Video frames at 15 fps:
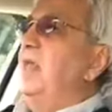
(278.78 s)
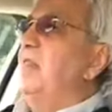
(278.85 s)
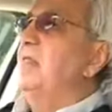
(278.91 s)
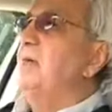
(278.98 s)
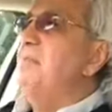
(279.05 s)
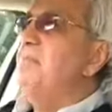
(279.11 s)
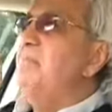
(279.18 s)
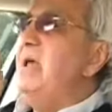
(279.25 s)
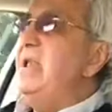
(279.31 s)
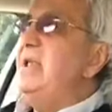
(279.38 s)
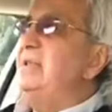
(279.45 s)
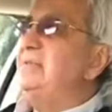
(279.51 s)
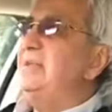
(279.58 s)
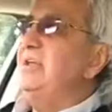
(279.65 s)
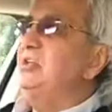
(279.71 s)
The
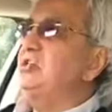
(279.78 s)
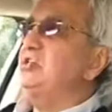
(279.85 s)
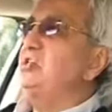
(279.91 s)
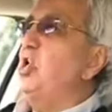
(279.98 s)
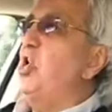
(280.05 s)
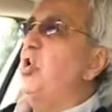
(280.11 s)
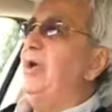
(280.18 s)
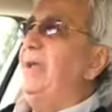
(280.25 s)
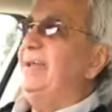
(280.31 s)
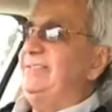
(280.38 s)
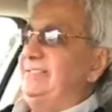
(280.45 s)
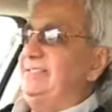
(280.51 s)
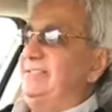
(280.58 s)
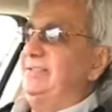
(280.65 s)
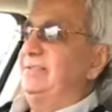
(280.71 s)
minute he saw
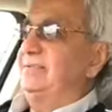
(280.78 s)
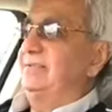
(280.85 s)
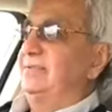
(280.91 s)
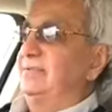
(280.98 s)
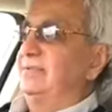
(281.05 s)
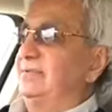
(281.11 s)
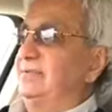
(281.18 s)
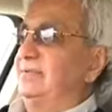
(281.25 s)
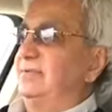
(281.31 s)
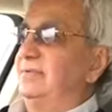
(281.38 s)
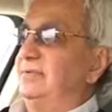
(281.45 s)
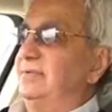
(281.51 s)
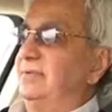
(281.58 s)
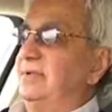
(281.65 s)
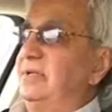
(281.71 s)
it,
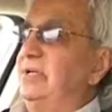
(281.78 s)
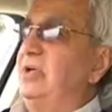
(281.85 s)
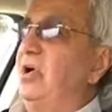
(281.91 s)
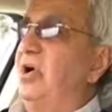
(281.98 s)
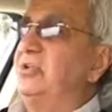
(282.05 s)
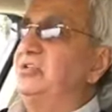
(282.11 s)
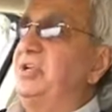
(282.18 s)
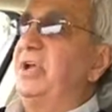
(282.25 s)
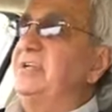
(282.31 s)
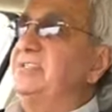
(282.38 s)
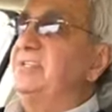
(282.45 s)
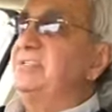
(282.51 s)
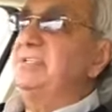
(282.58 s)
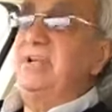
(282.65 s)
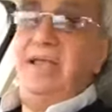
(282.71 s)
God changed
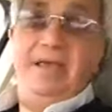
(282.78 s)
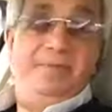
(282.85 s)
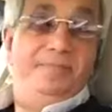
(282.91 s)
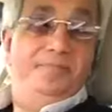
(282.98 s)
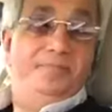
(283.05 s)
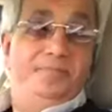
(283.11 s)
his name.